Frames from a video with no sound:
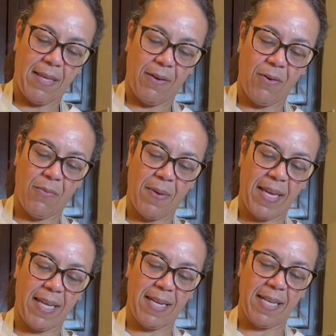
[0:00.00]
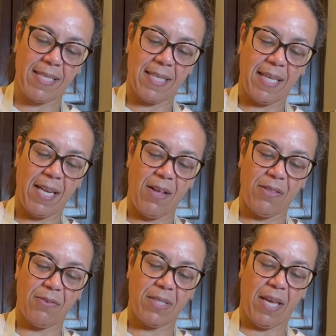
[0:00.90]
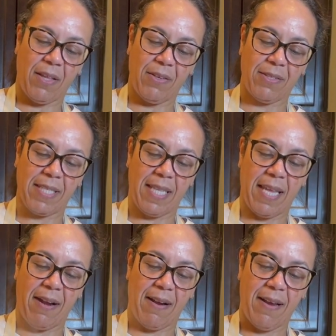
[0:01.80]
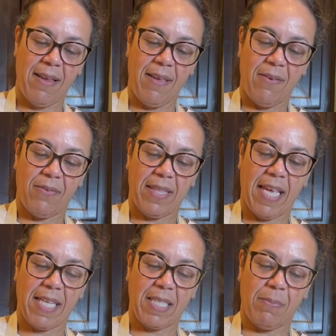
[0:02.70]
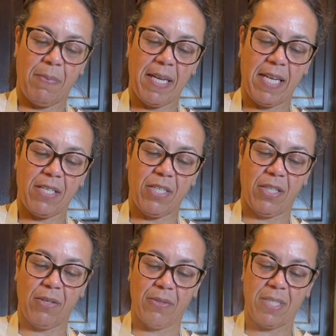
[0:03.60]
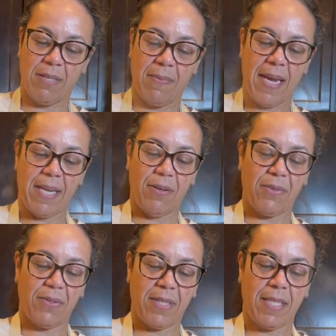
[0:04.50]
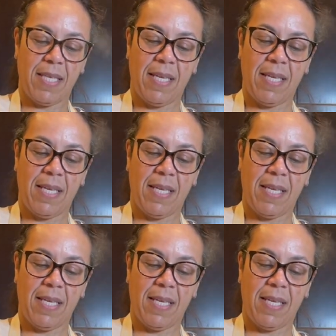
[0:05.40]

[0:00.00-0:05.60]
Oh my goodness, look at all those colors in there with that spinach and those tomatoes